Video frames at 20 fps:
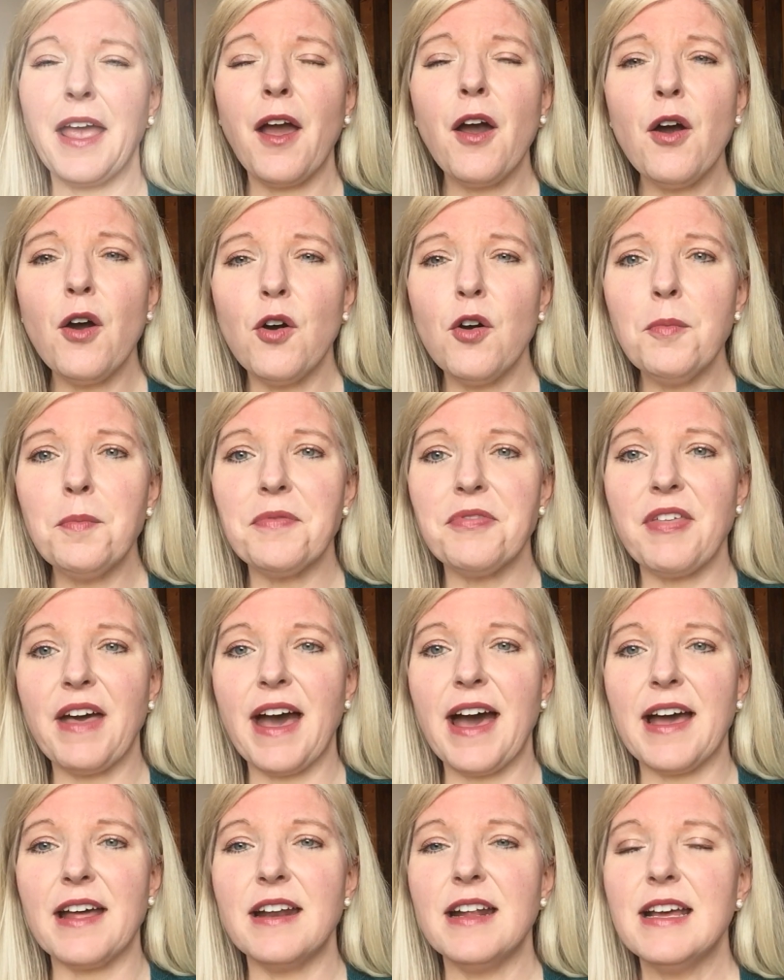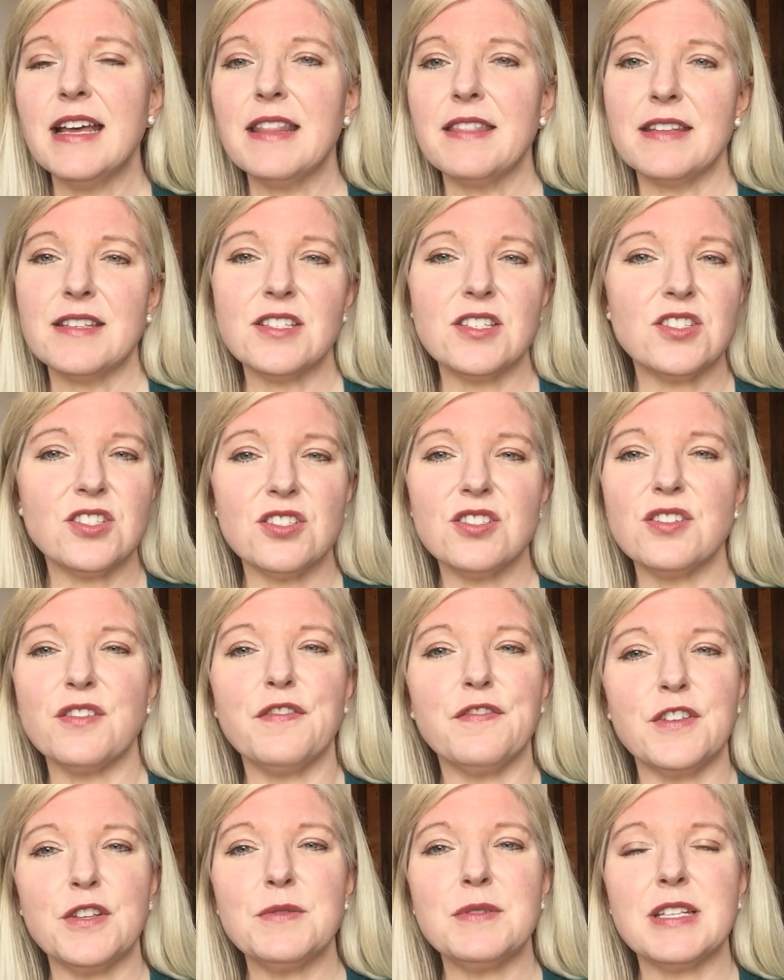hope that this is just a
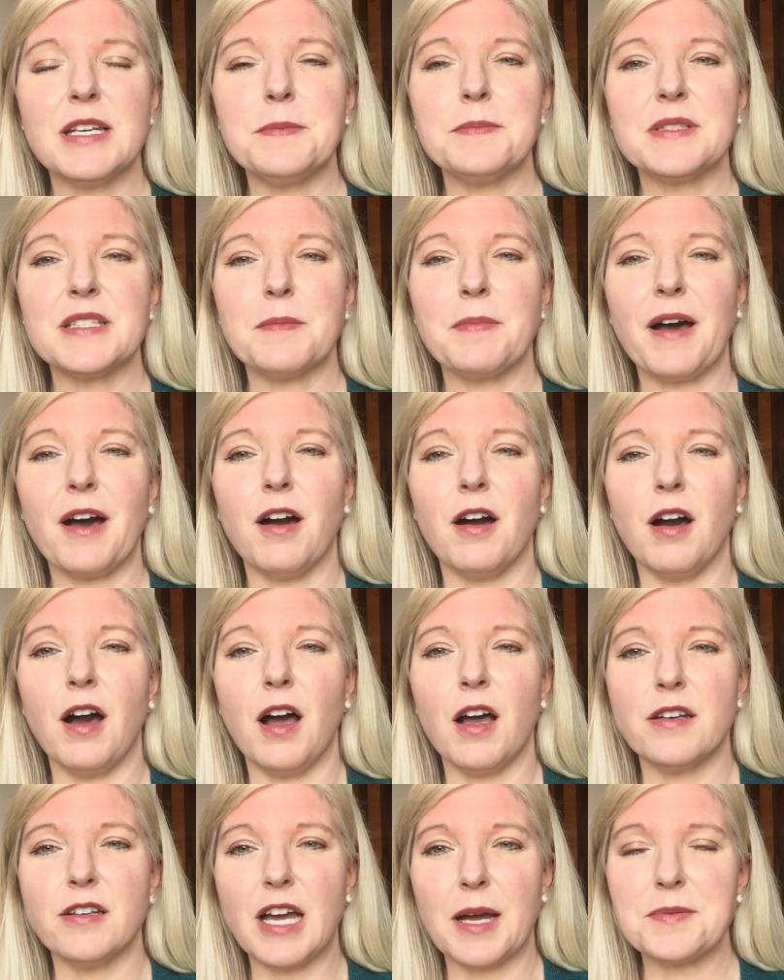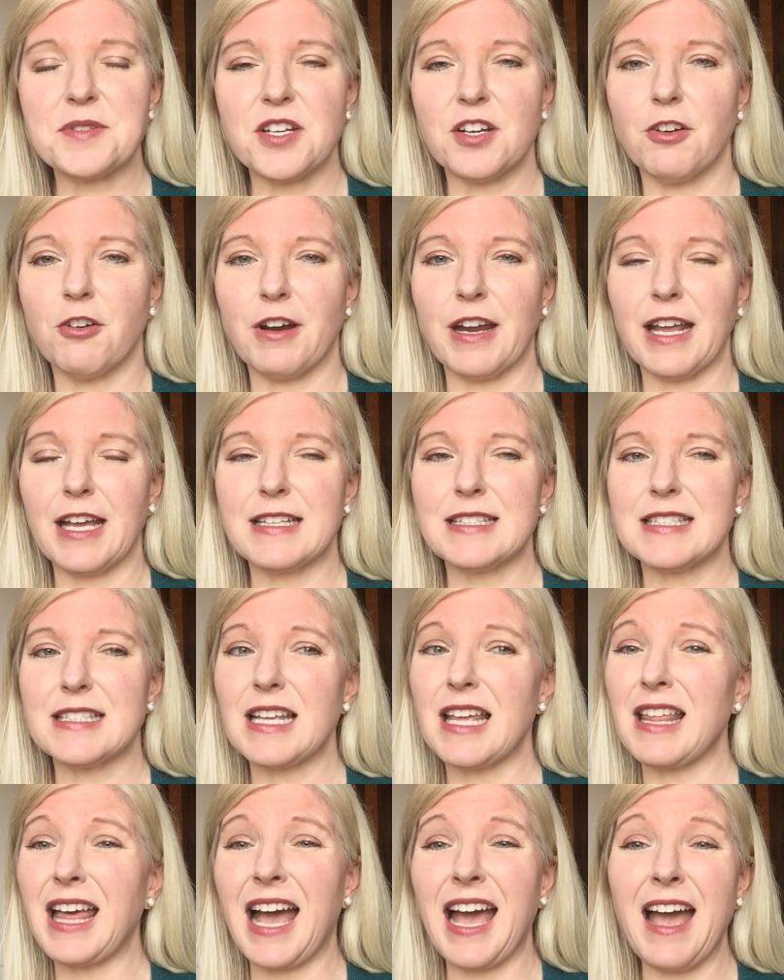few tips about adoption grants.
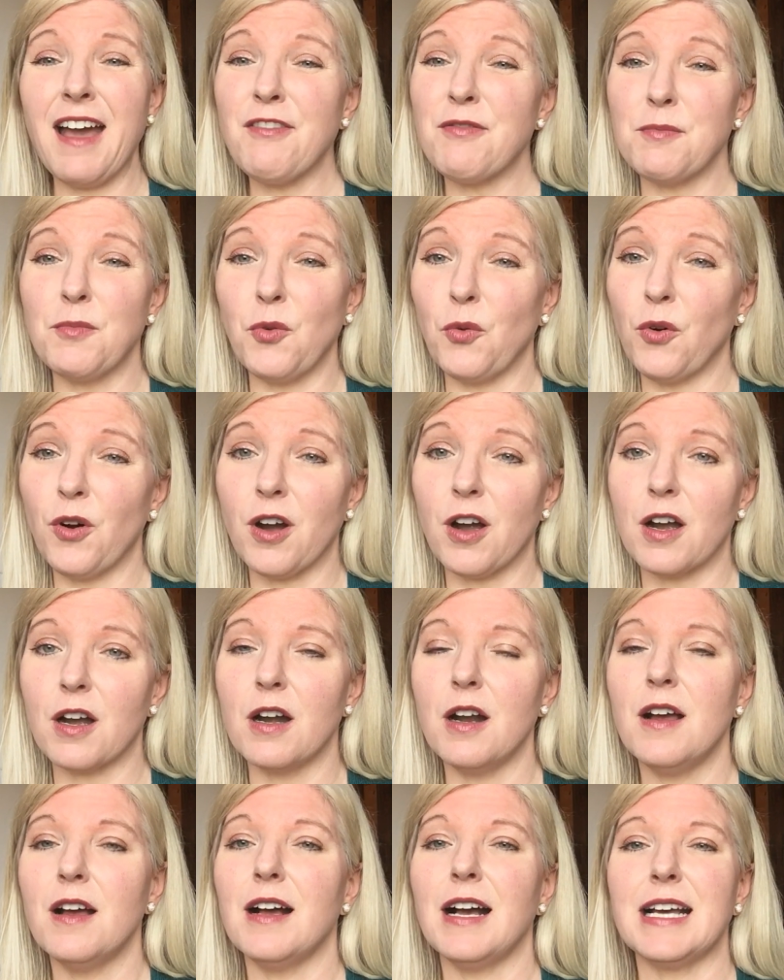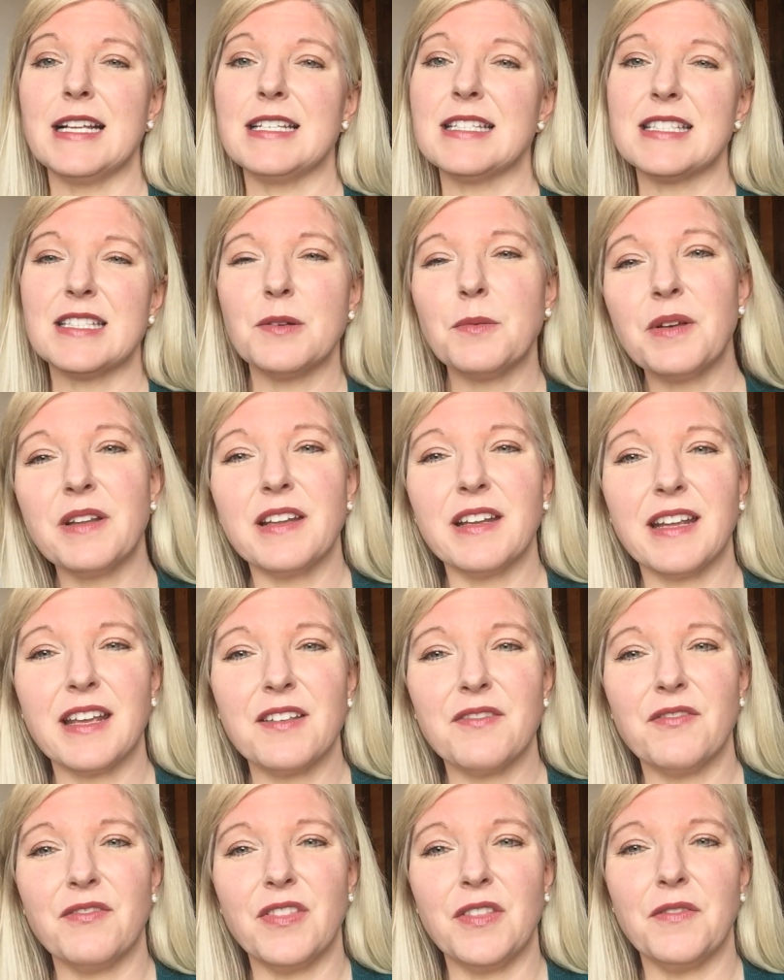I have more. I just didn't want to
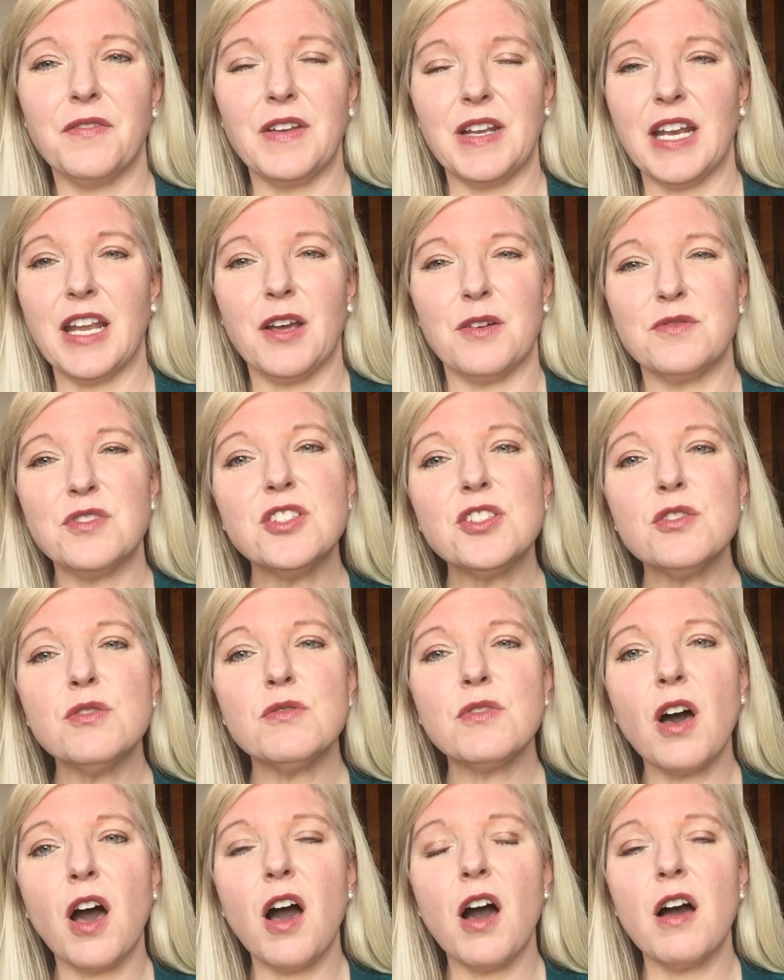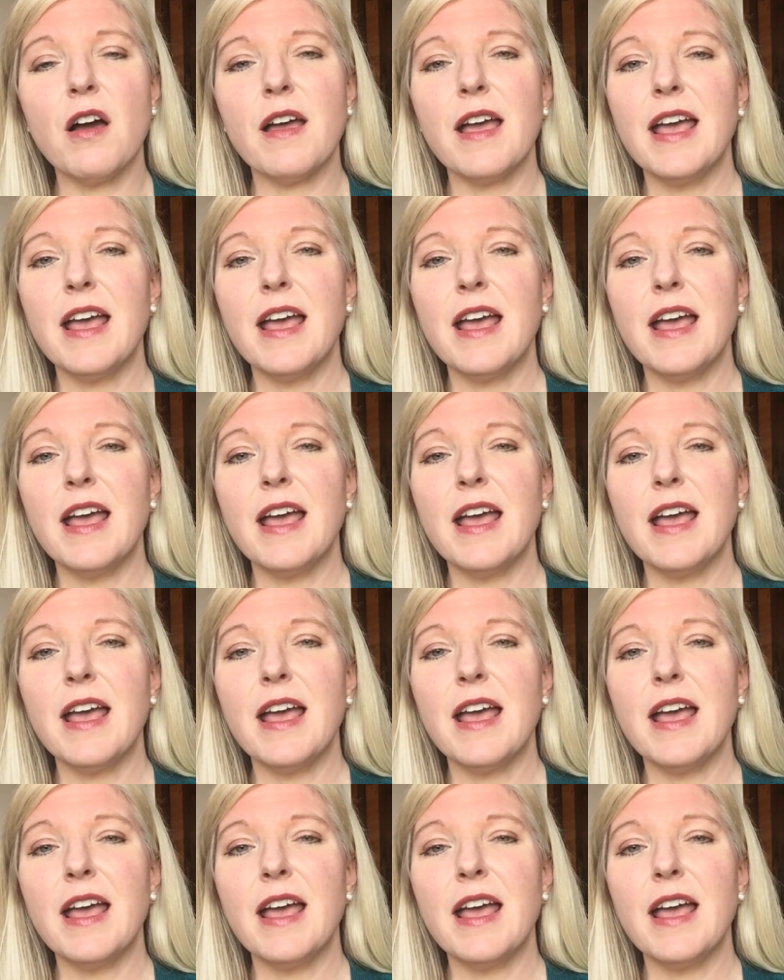get the video too long.